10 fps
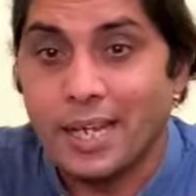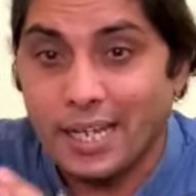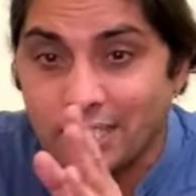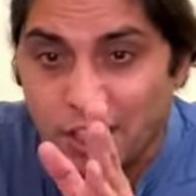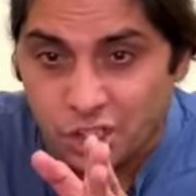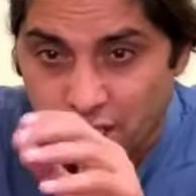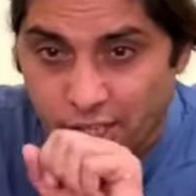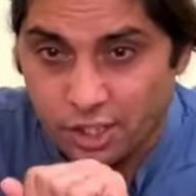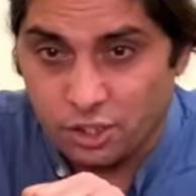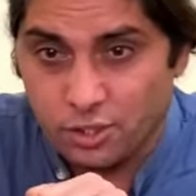In this
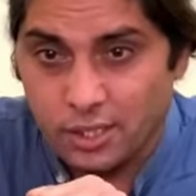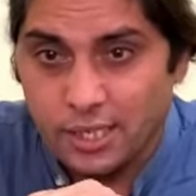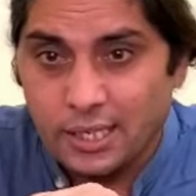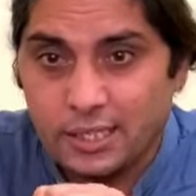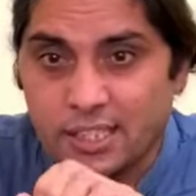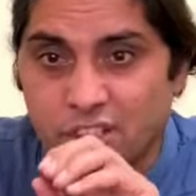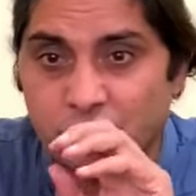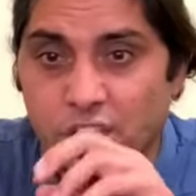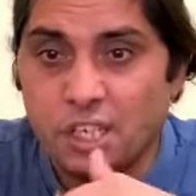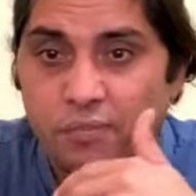case, the
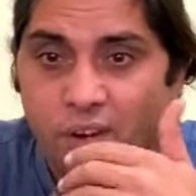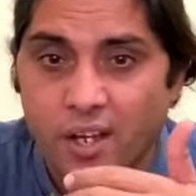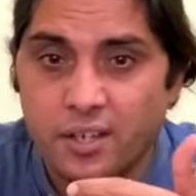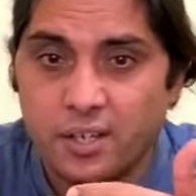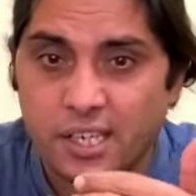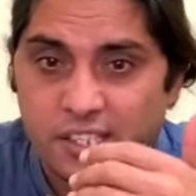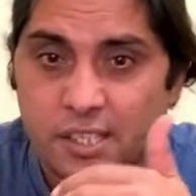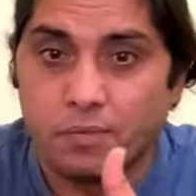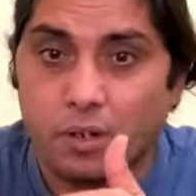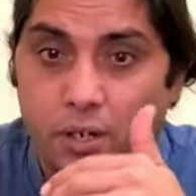signifier is
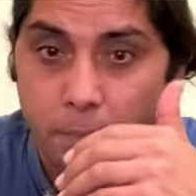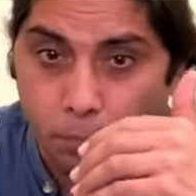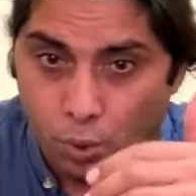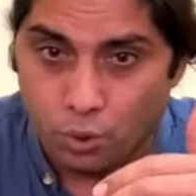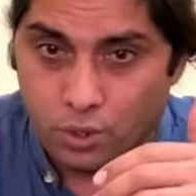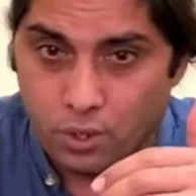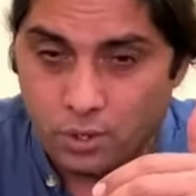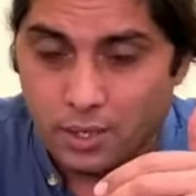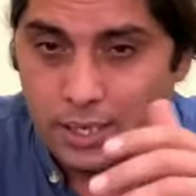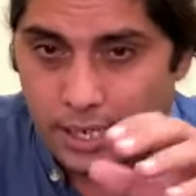the word
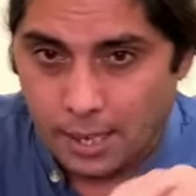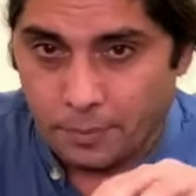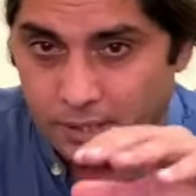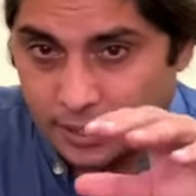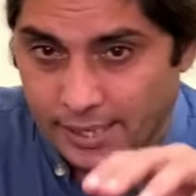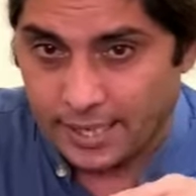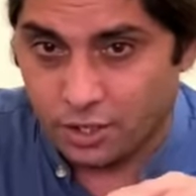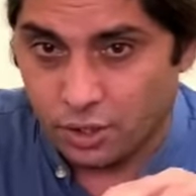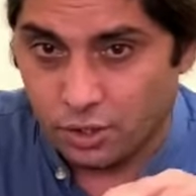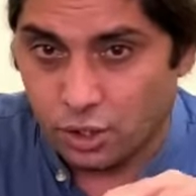book. The
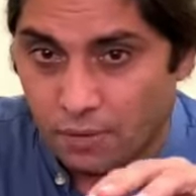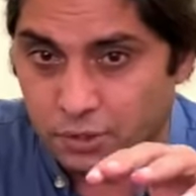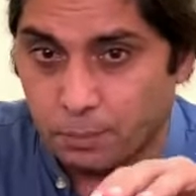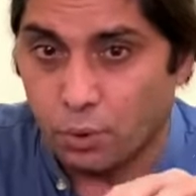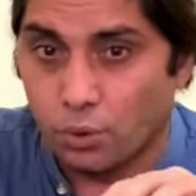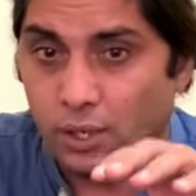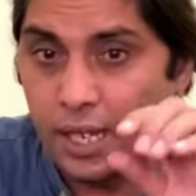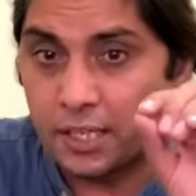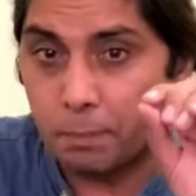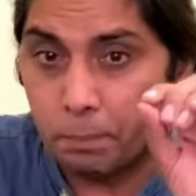letters of the book
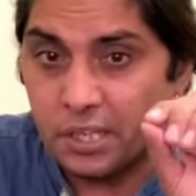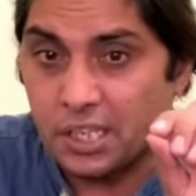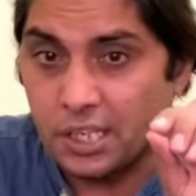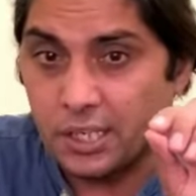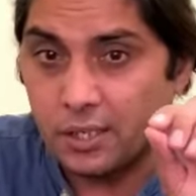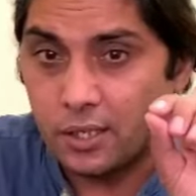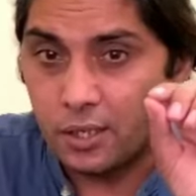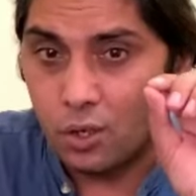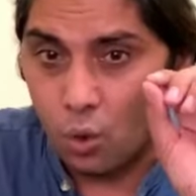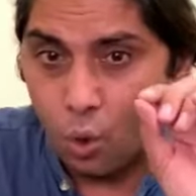like B,
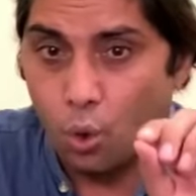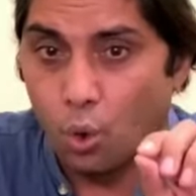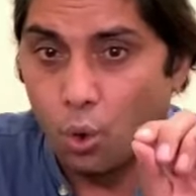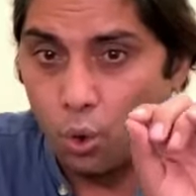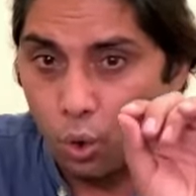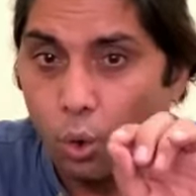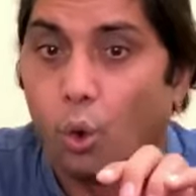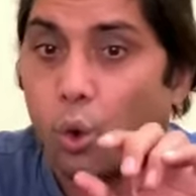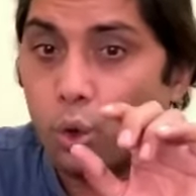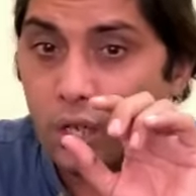O,
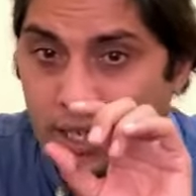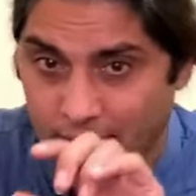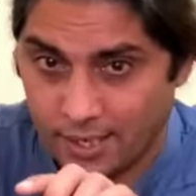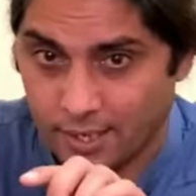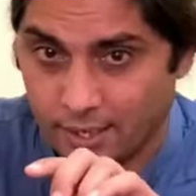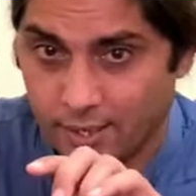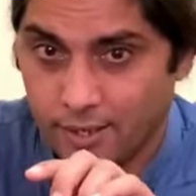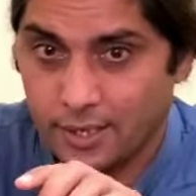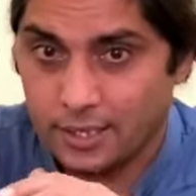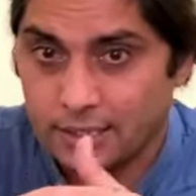O,
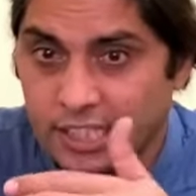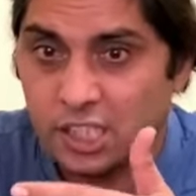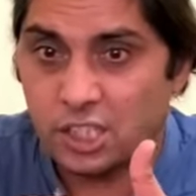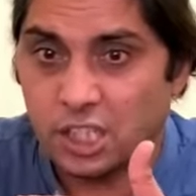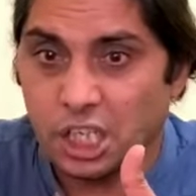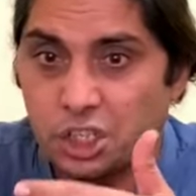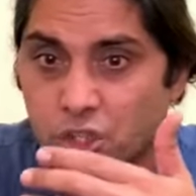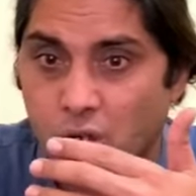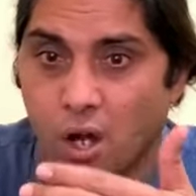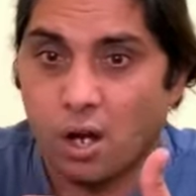K. This
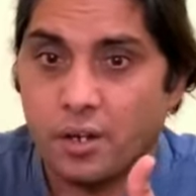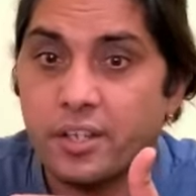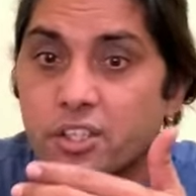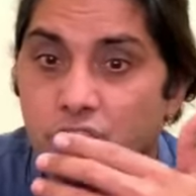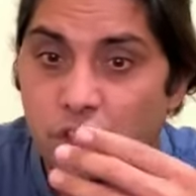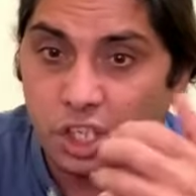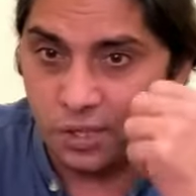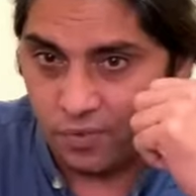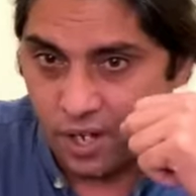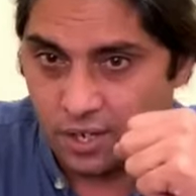is called
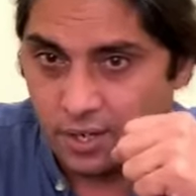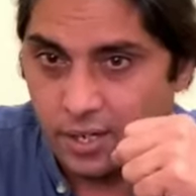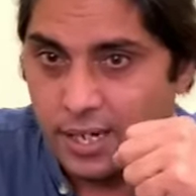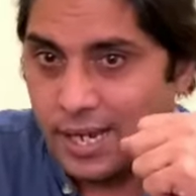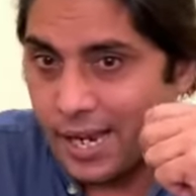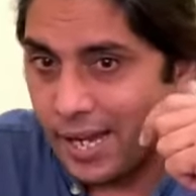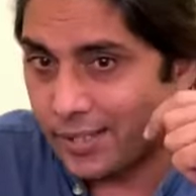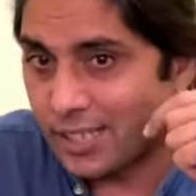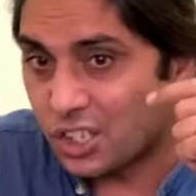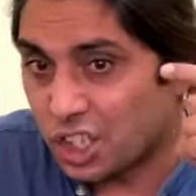signifier.
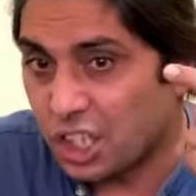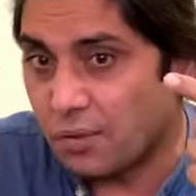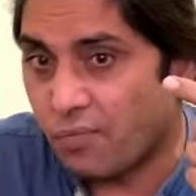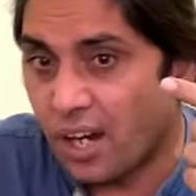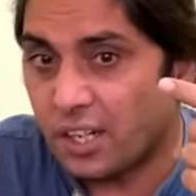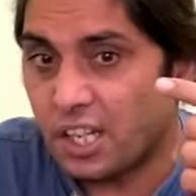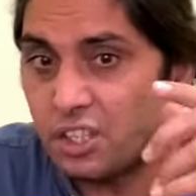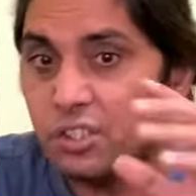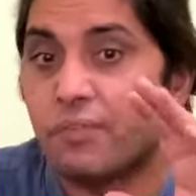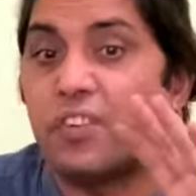And the signified
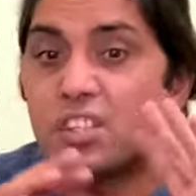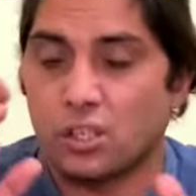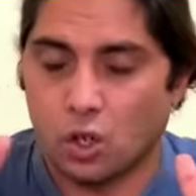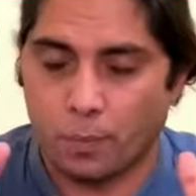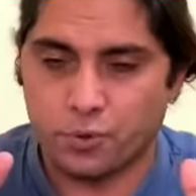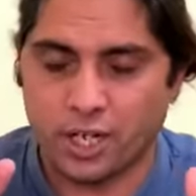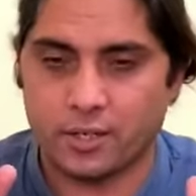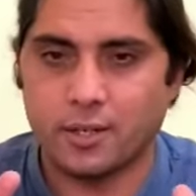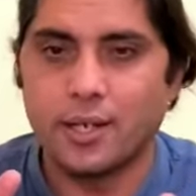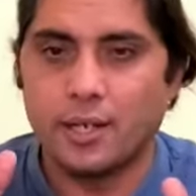is the physical
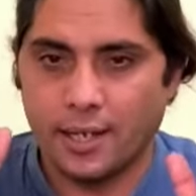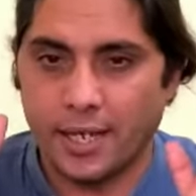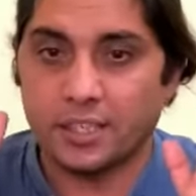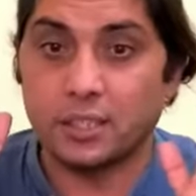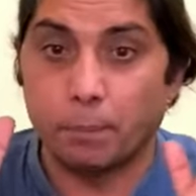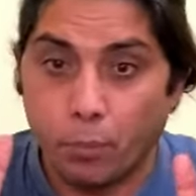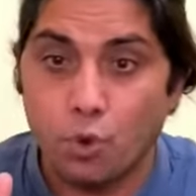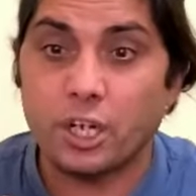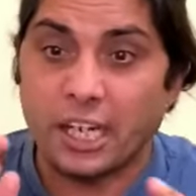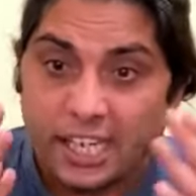object, like the
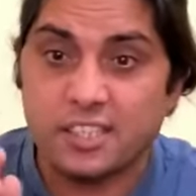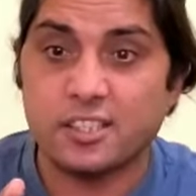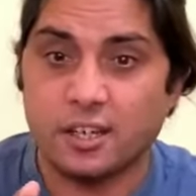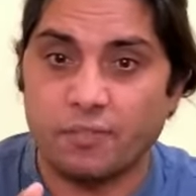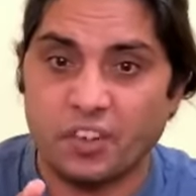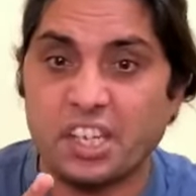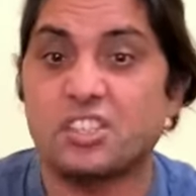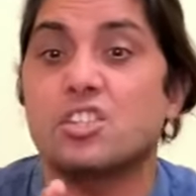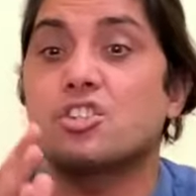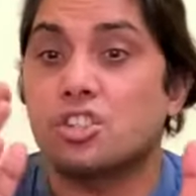book itself
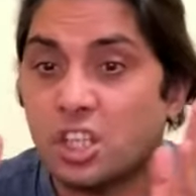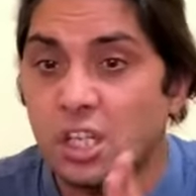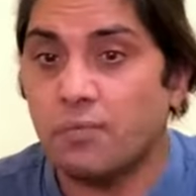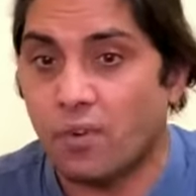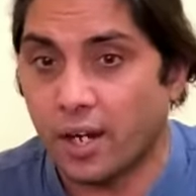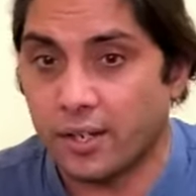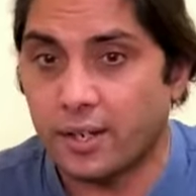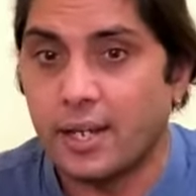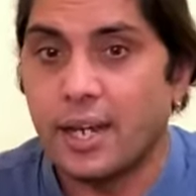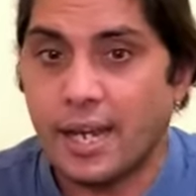is
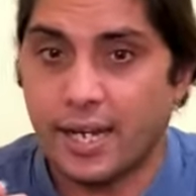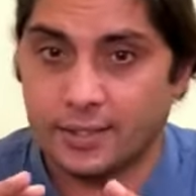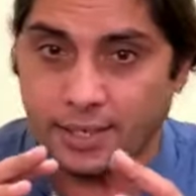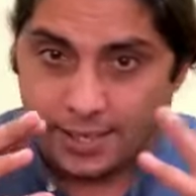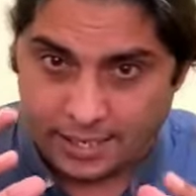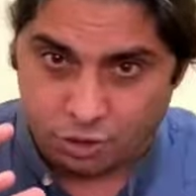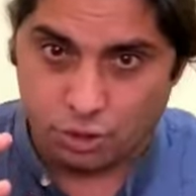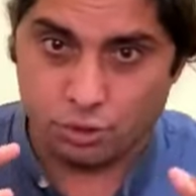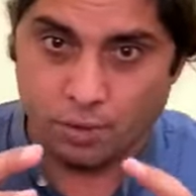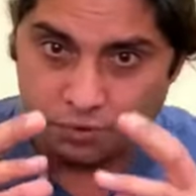signified and the
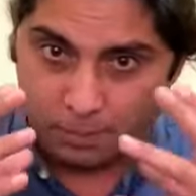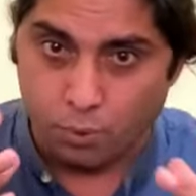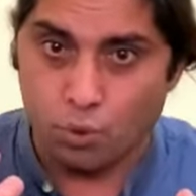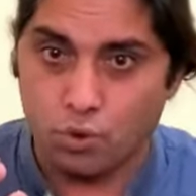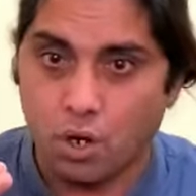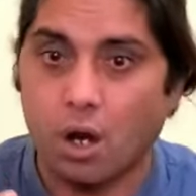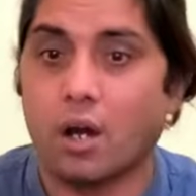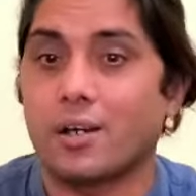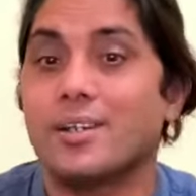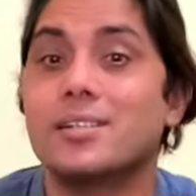letters of the book
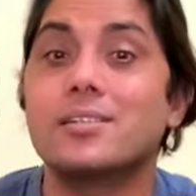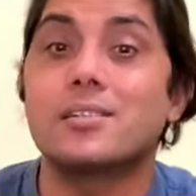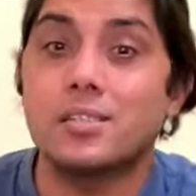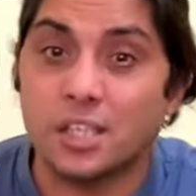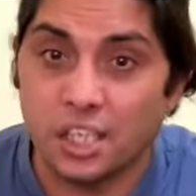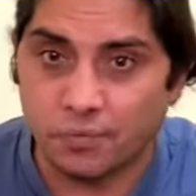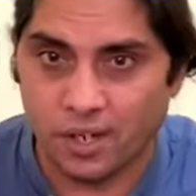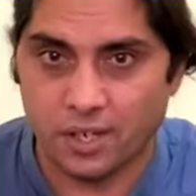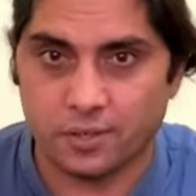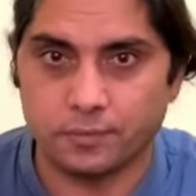are
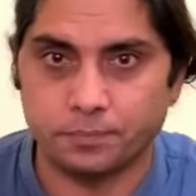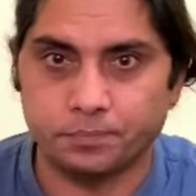signifier.